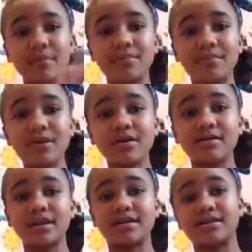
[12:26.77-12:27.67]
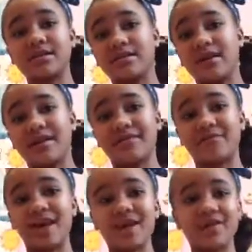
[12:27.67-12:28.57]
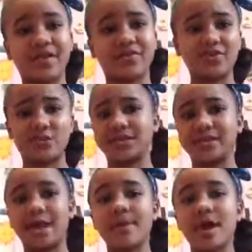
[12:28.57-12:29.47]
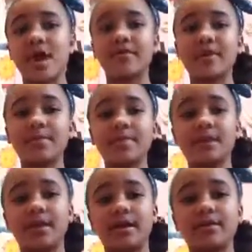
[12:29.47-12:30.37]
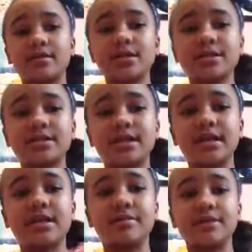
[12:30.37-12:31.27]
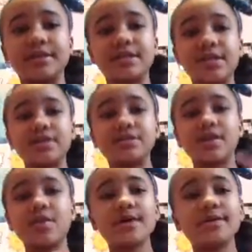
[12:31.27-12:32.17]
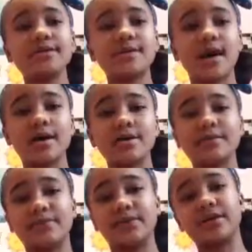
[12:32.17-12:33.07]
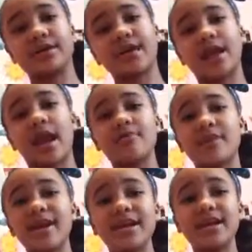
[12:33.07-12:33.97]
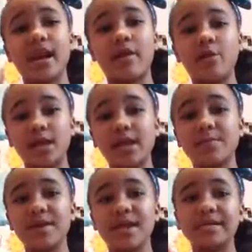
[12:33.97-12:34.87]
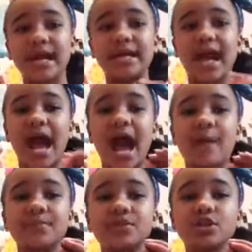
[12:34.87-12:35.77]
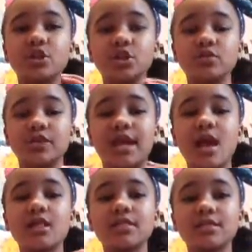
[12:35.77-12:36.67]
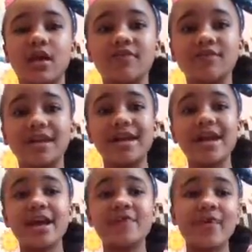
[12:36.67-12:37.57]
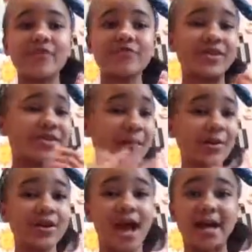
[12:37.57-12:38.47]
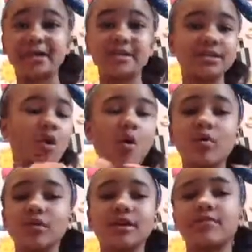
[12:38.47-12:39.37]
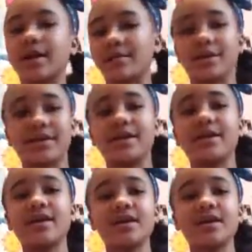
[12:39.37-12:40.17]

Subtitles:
book that's like I've read in like the shortest time, I read a book like this thick. It was Zoe Suggs' book, and I read it in a week because I absolutely loved it. If you haven't read that book, I totally recommend it.